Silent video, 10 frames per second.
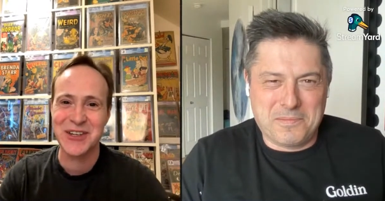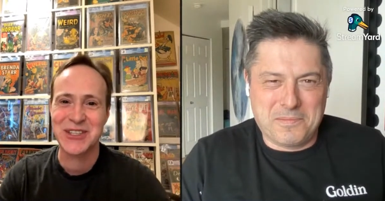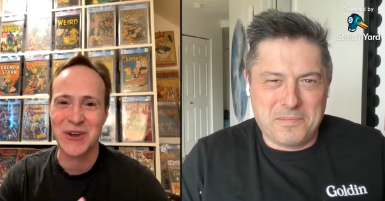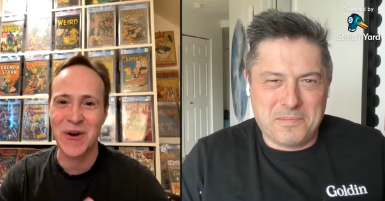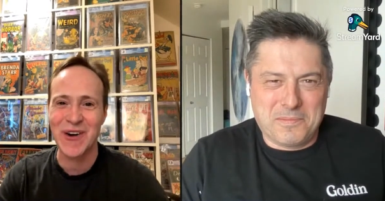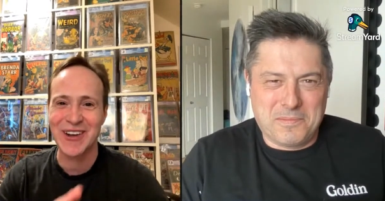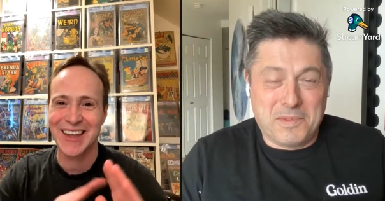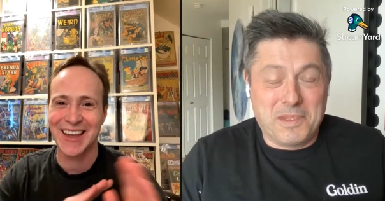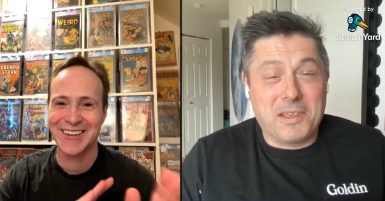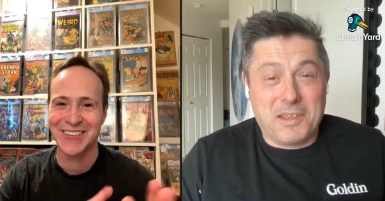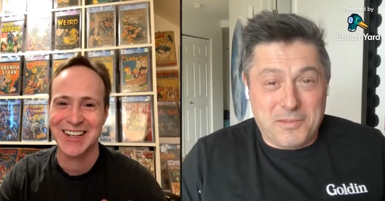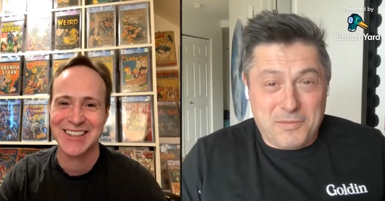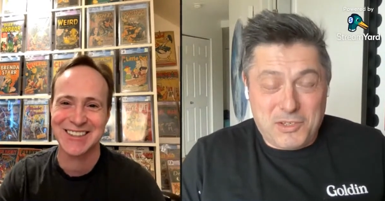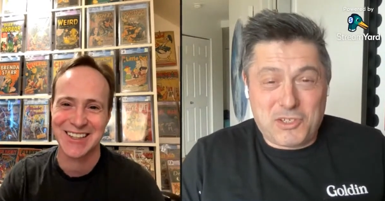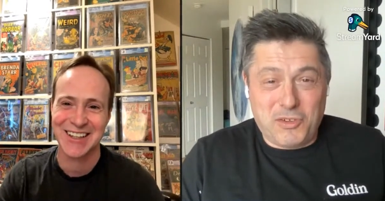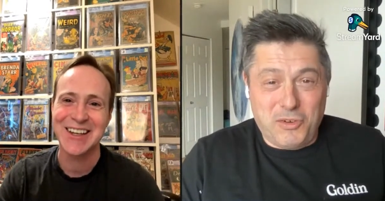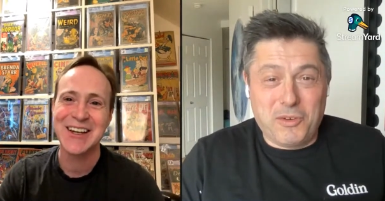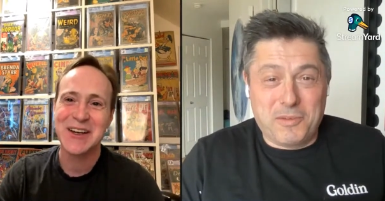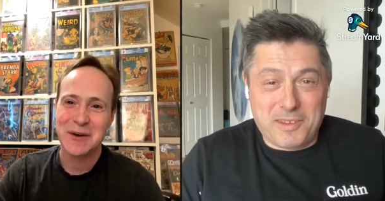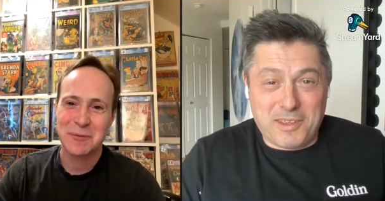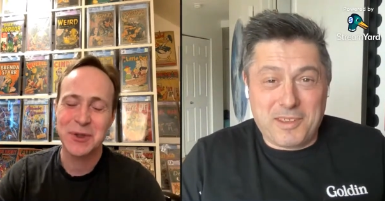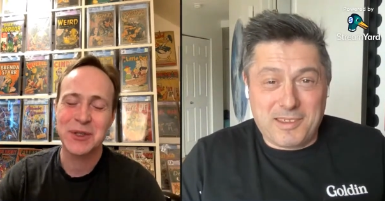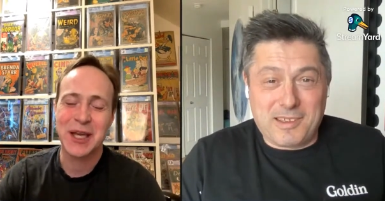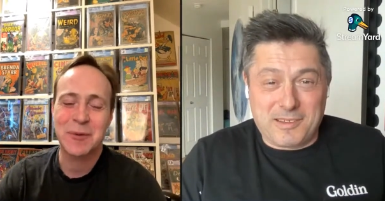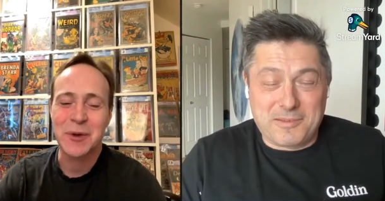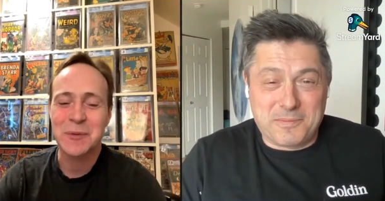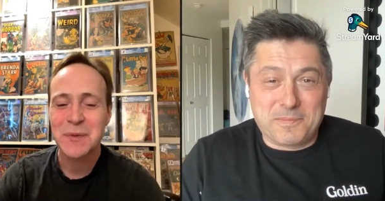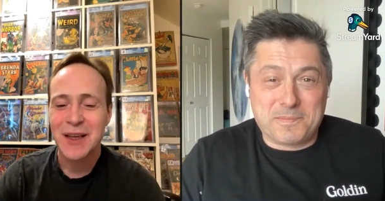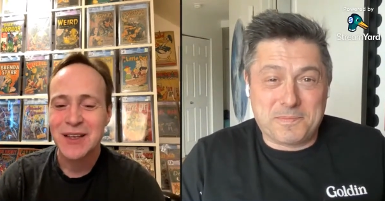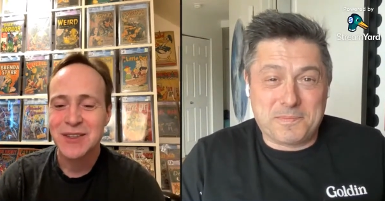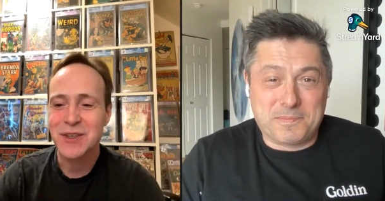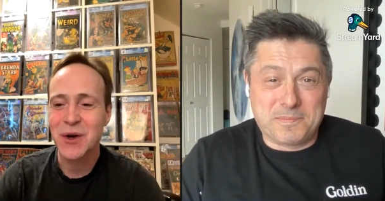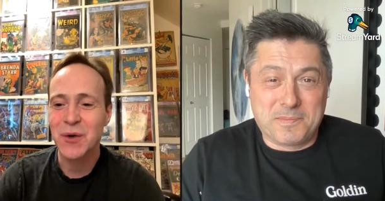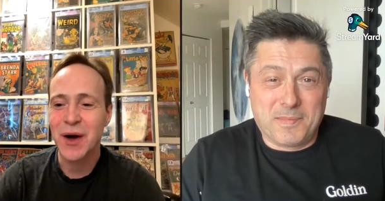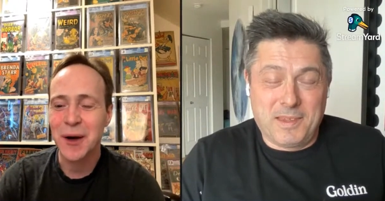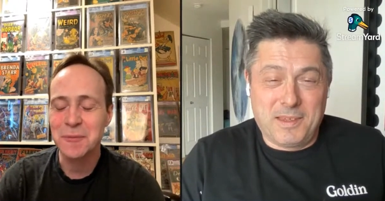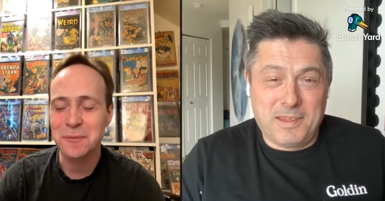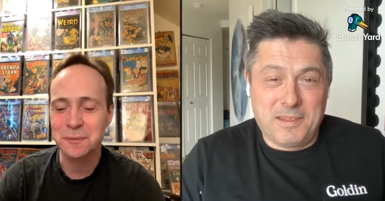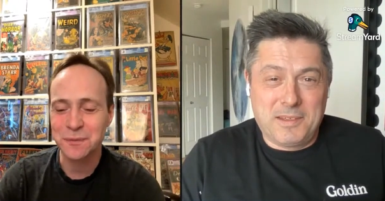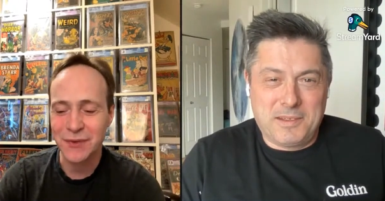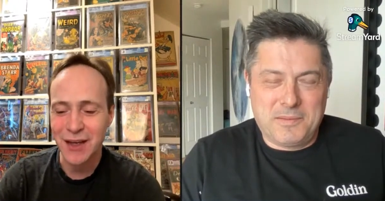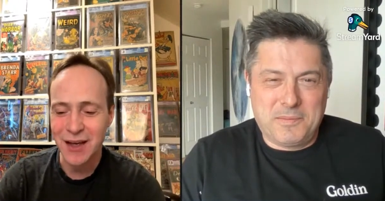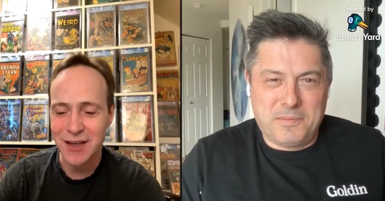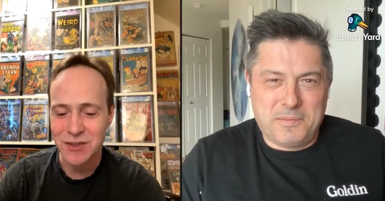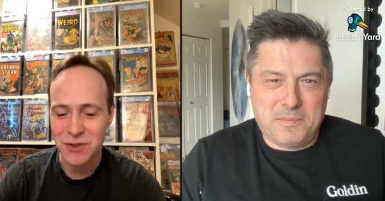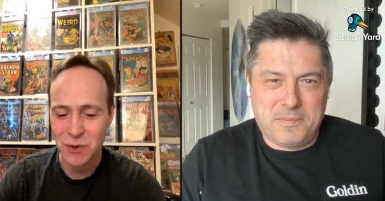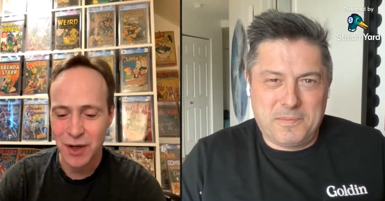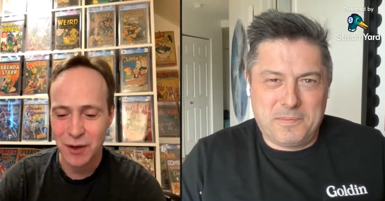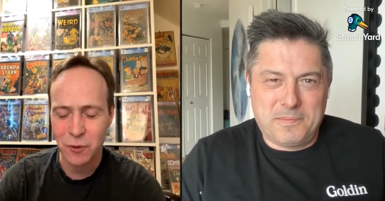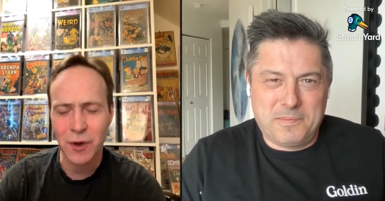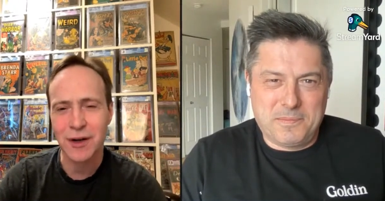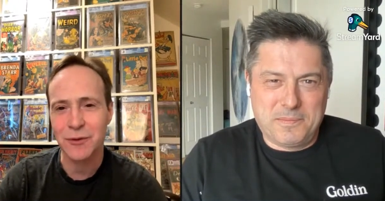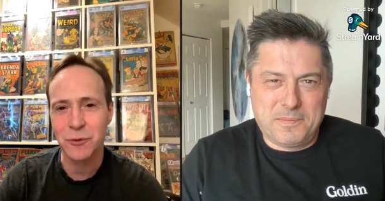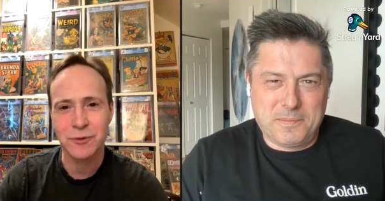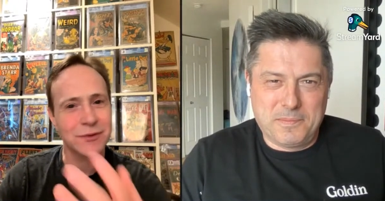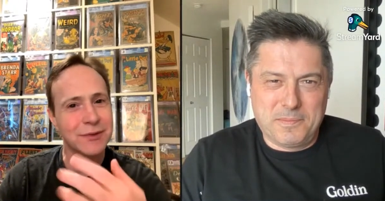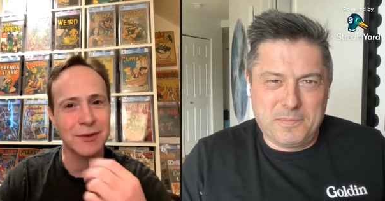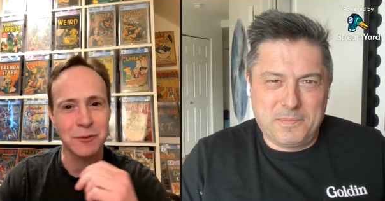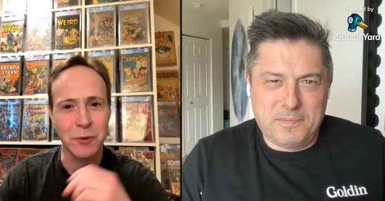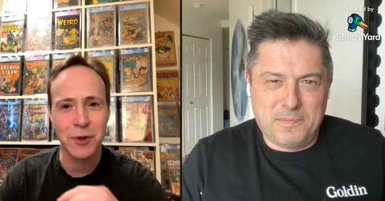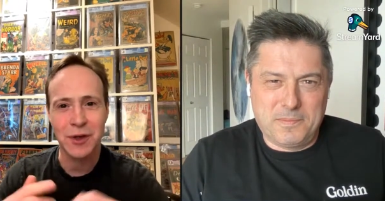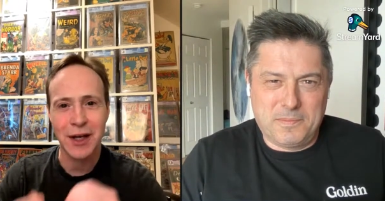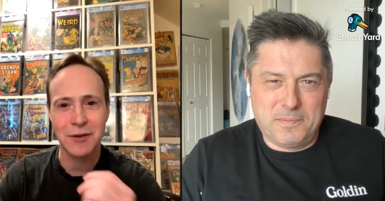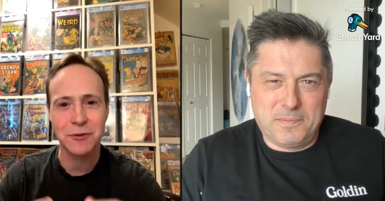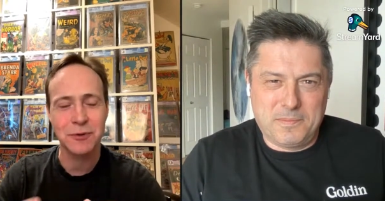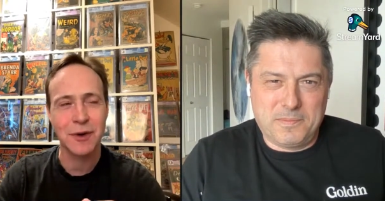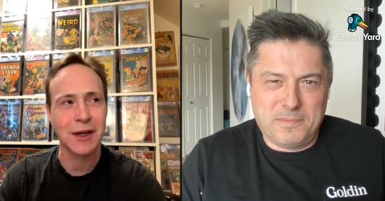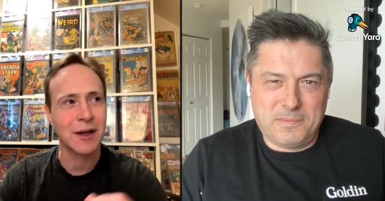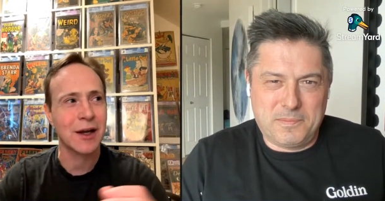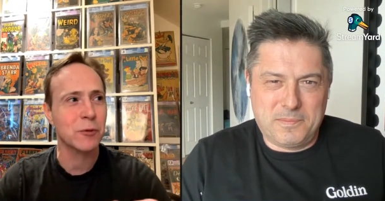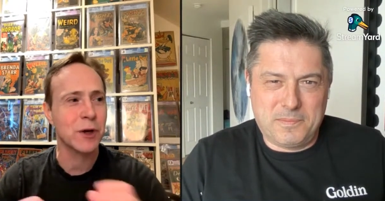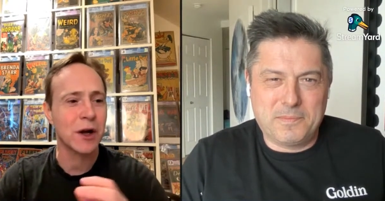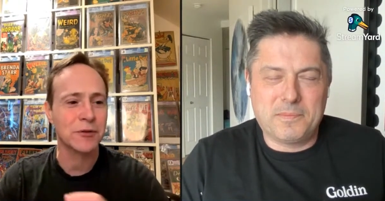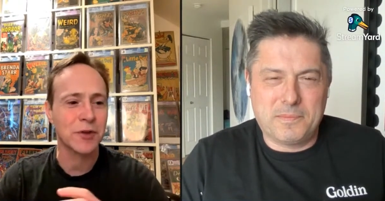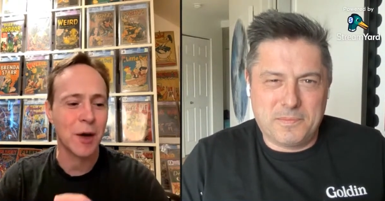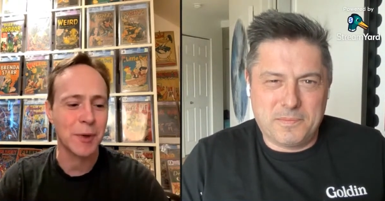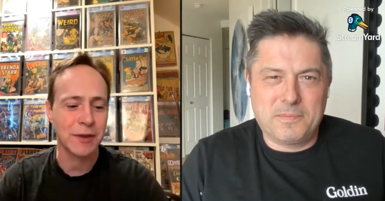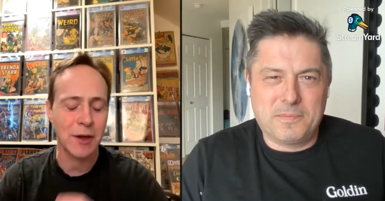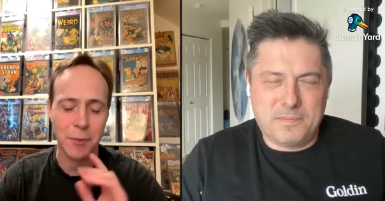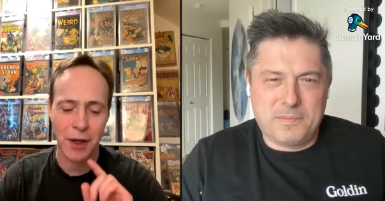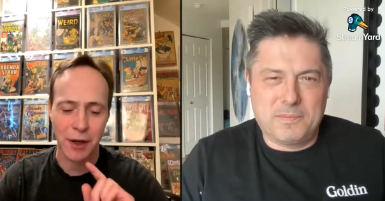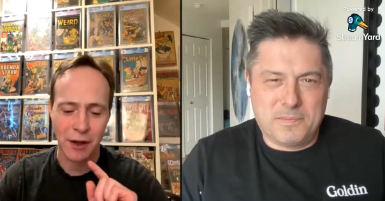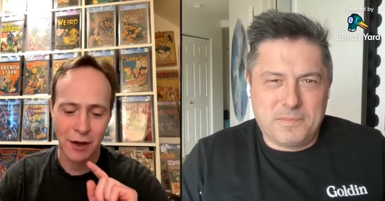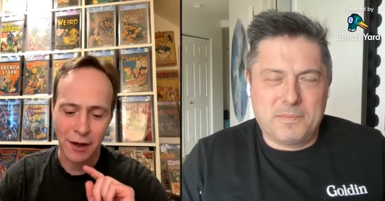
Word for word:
Speaker 1: restored than when it's for uh, sure. Uh, yeah, yeah. So um, yeah, so uh, what uh, we were kind of I kind of went off topic there, but